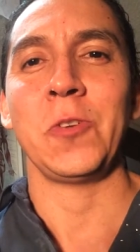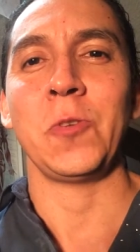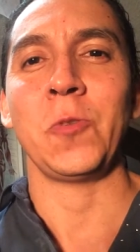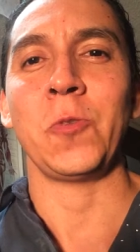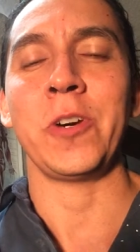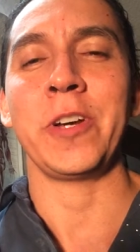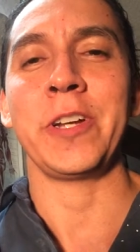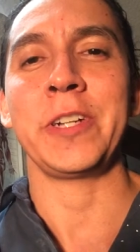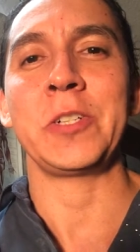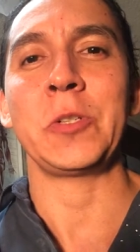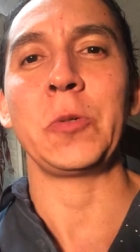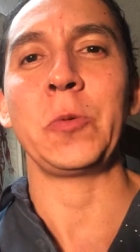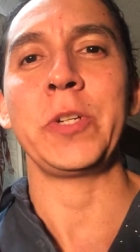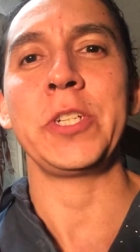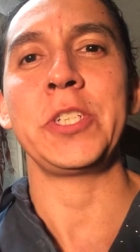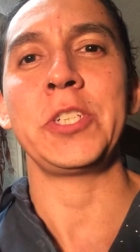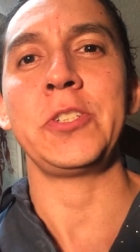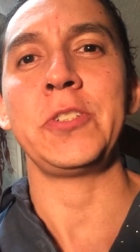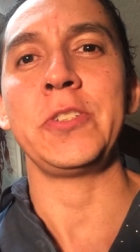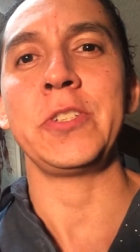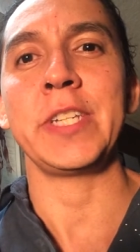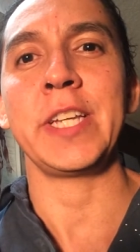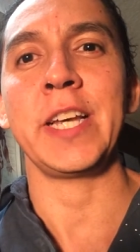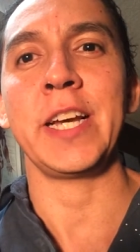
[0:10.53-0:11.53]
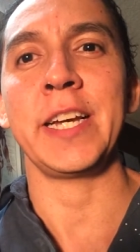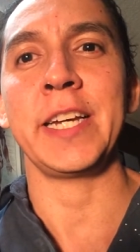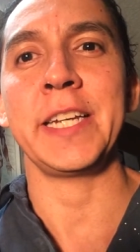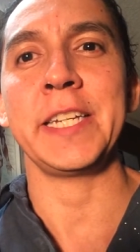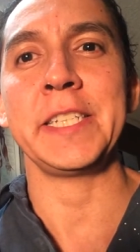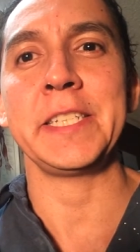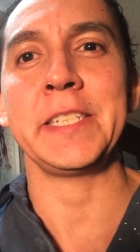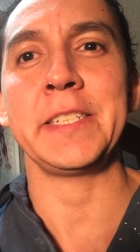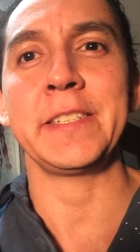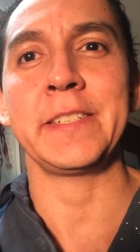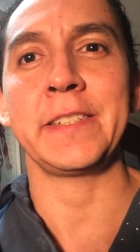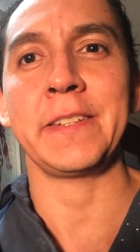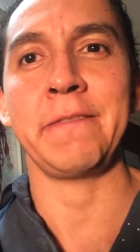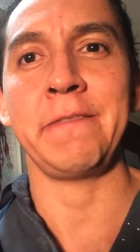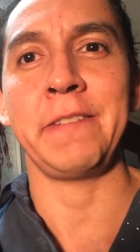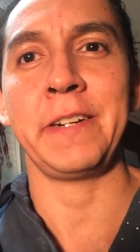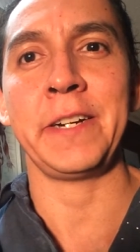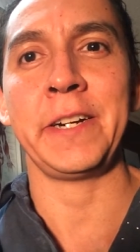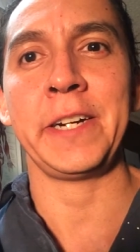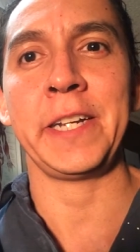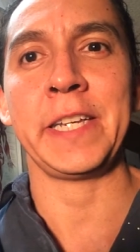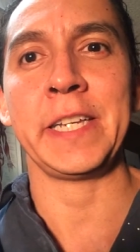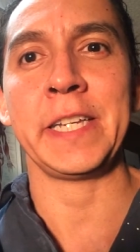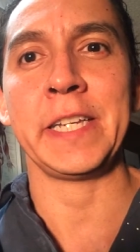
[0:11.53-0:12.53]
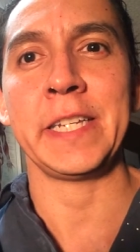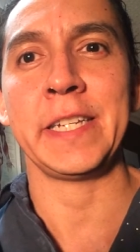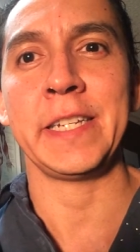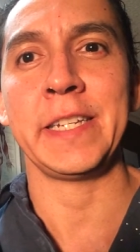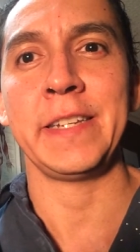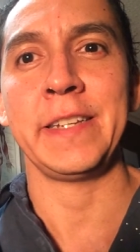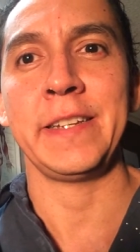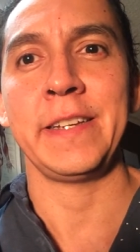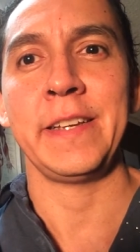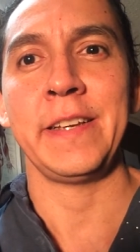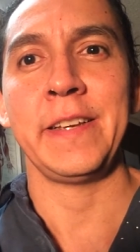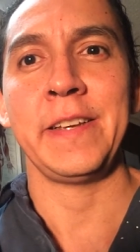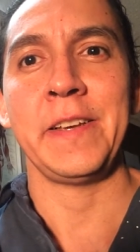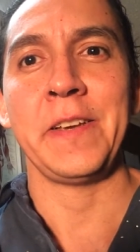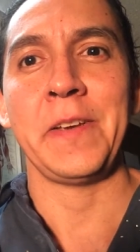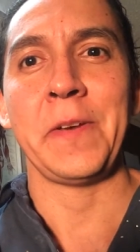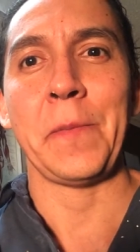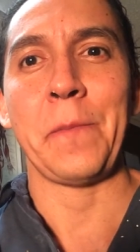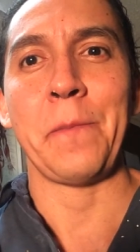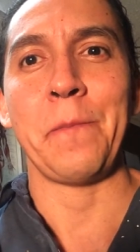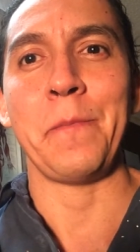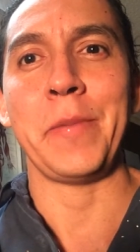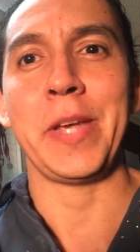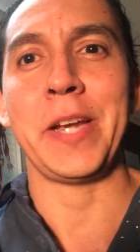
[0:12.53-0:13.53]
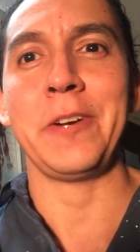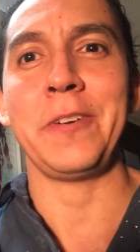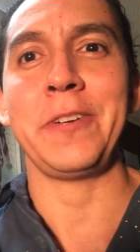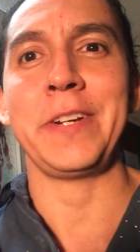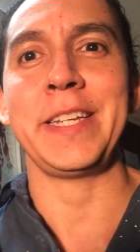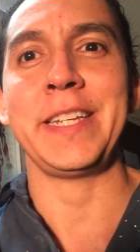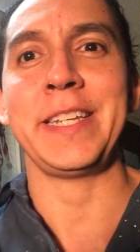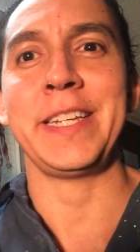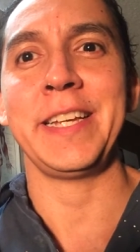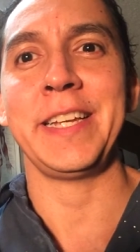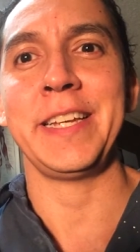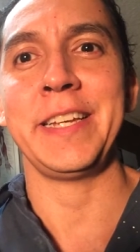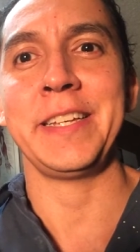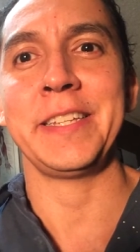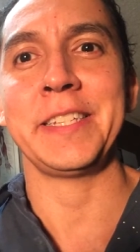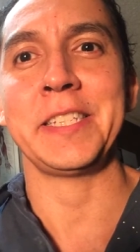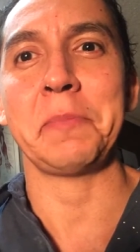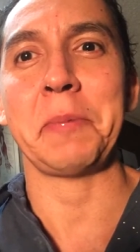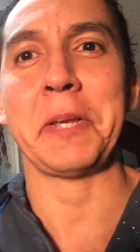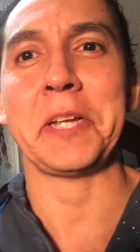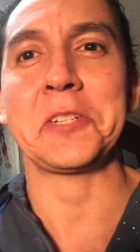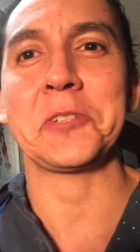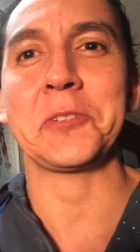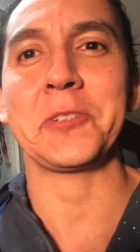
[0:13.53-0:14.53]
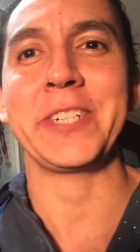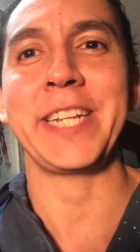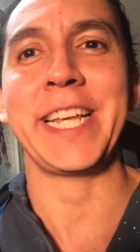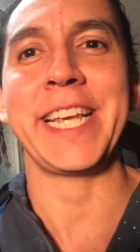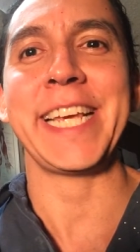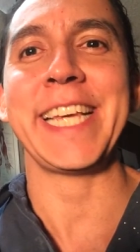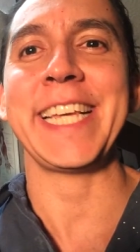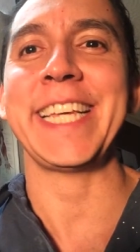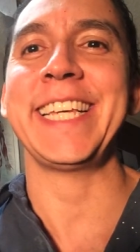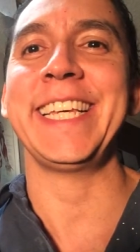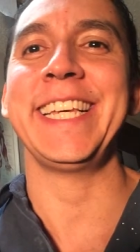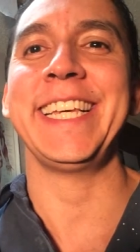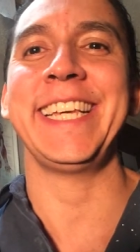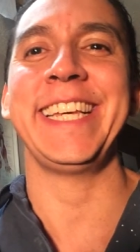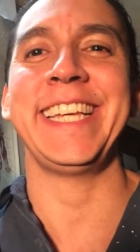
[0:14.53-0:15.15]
Want to wish you guys a very merry, special day.